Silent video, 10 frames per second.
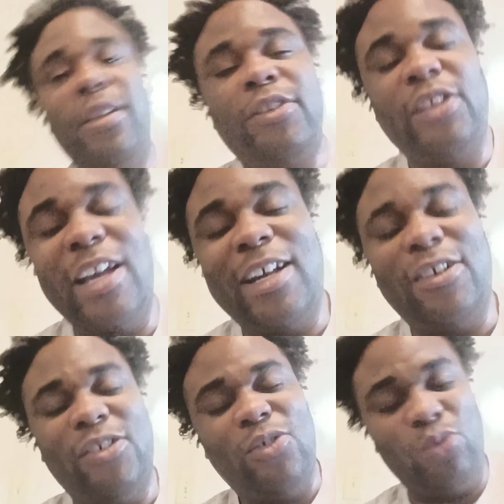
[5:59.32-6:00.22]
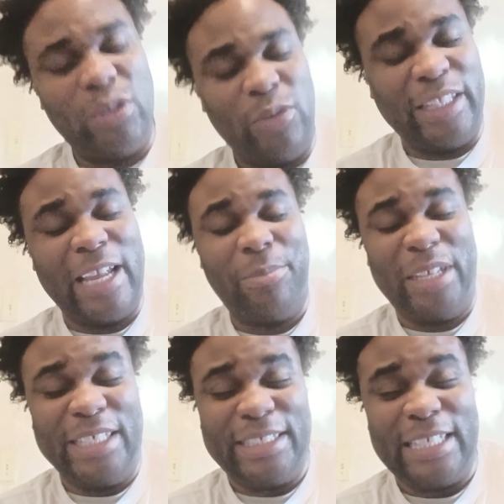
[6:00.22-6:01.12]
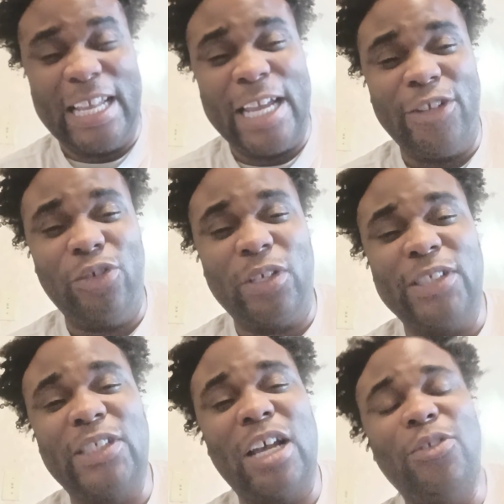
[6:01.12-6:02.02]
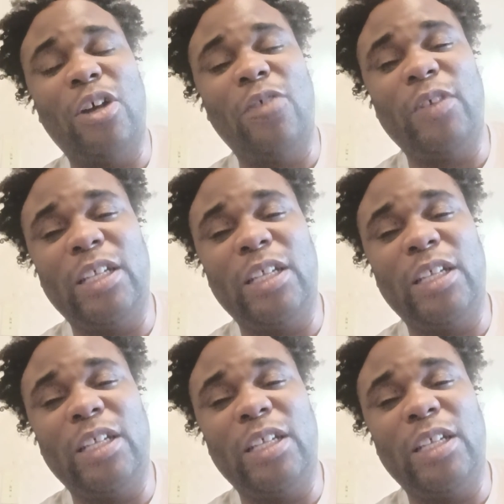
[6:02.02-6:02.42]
Now, with that being said, you can sound off in the